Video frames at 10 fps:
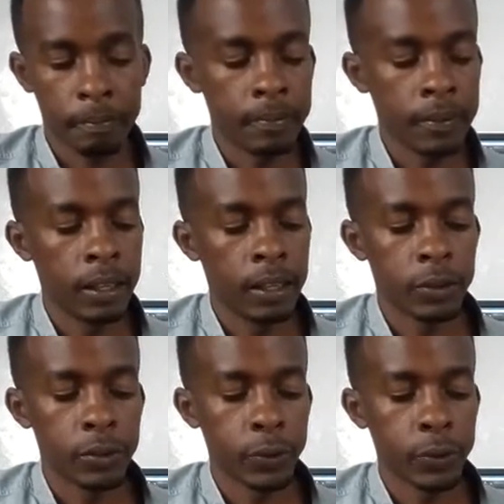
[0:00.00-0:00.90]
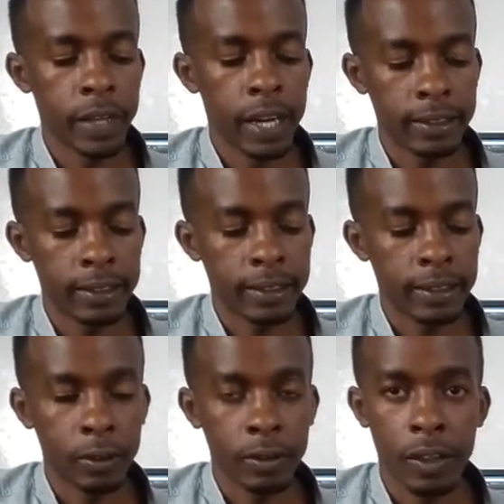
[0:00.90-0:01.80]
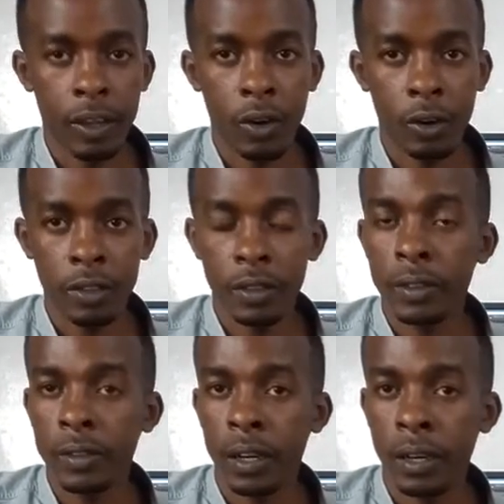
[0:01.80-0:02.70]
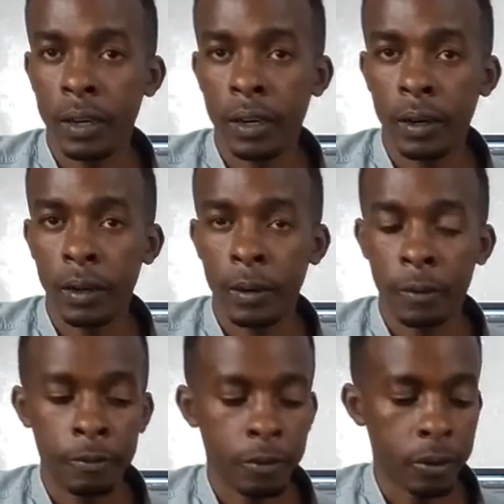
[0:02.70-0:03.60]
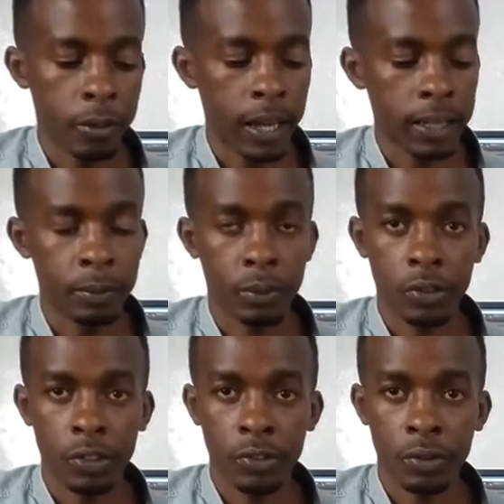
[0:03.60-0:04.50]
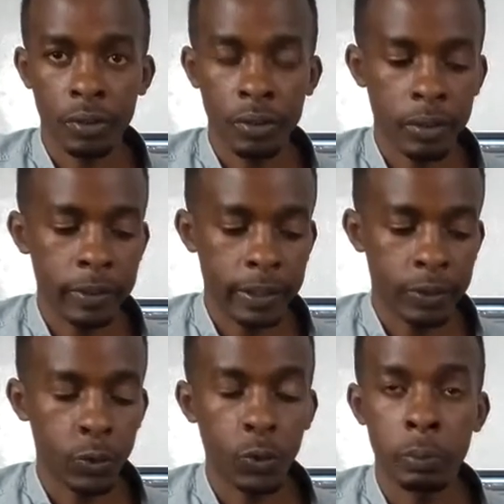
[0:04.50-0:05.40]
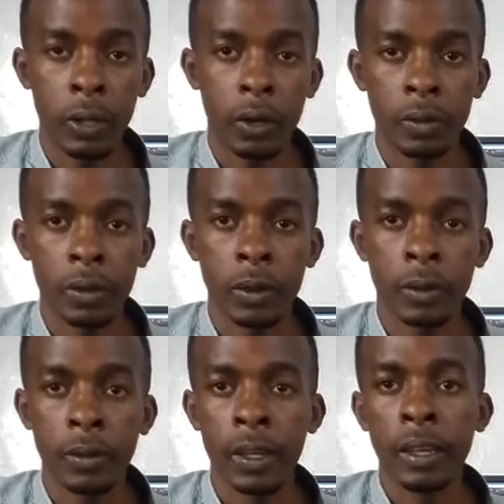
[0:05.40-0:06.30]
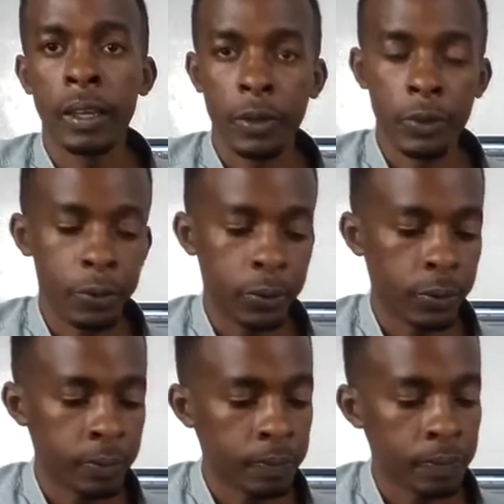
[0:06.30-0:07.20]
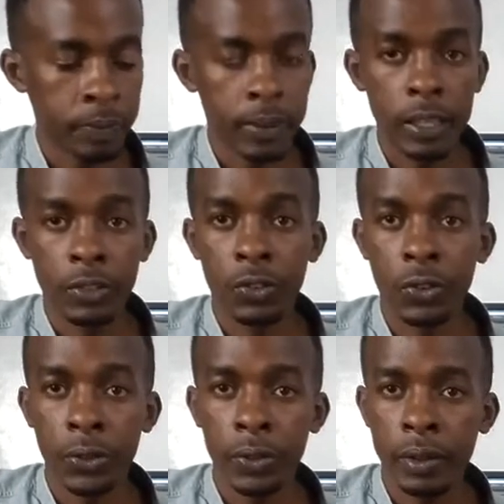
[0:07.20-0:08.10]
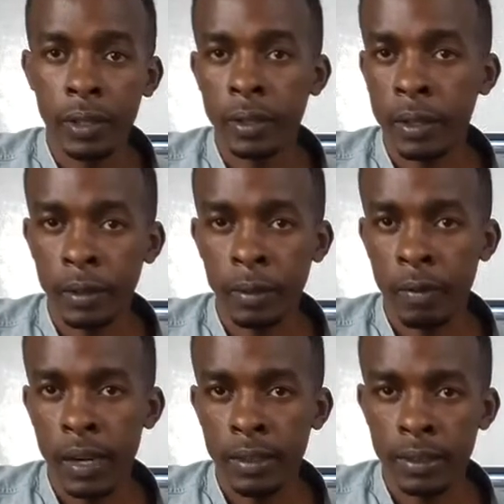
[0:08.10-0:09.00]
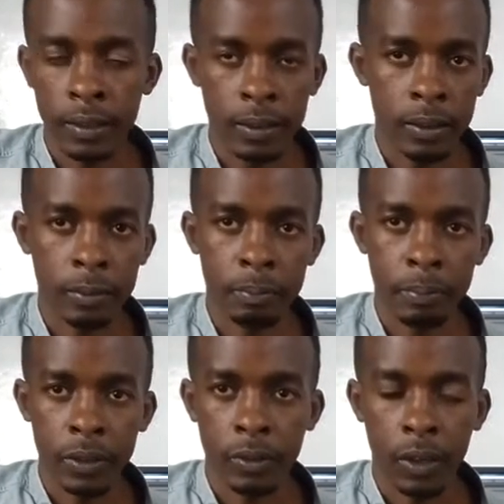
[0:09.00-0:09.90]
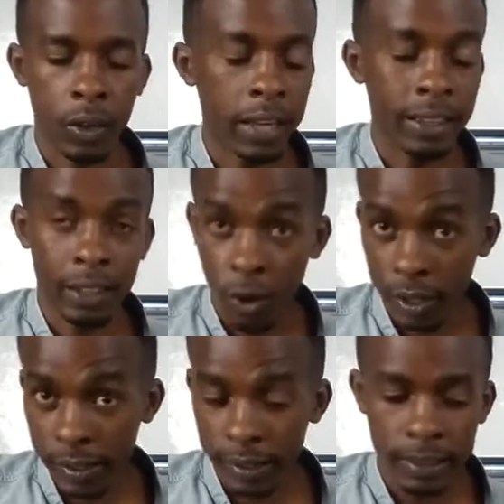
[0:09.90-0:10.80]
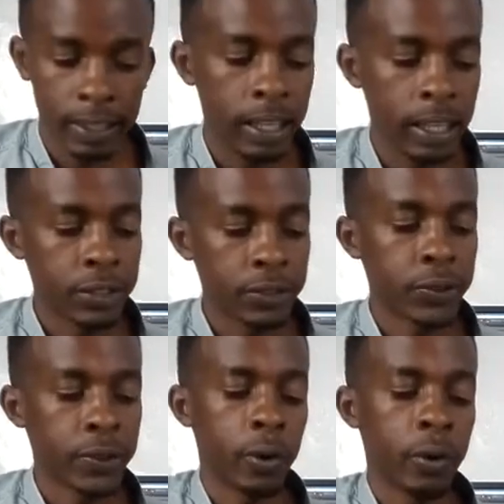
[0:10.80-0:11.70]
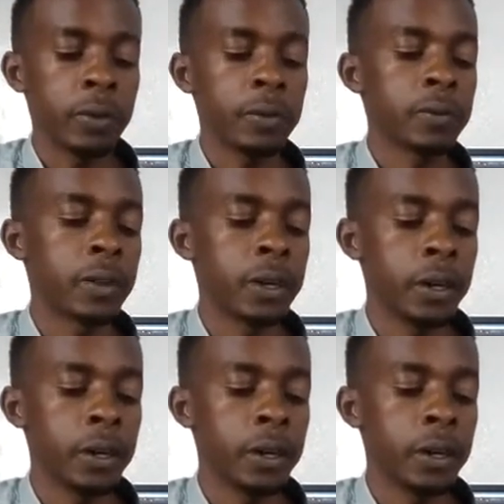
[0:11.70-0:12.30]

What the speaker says: So those are the chords for that progression that you will play on your intro, then the verse and the part of the chorus. So now the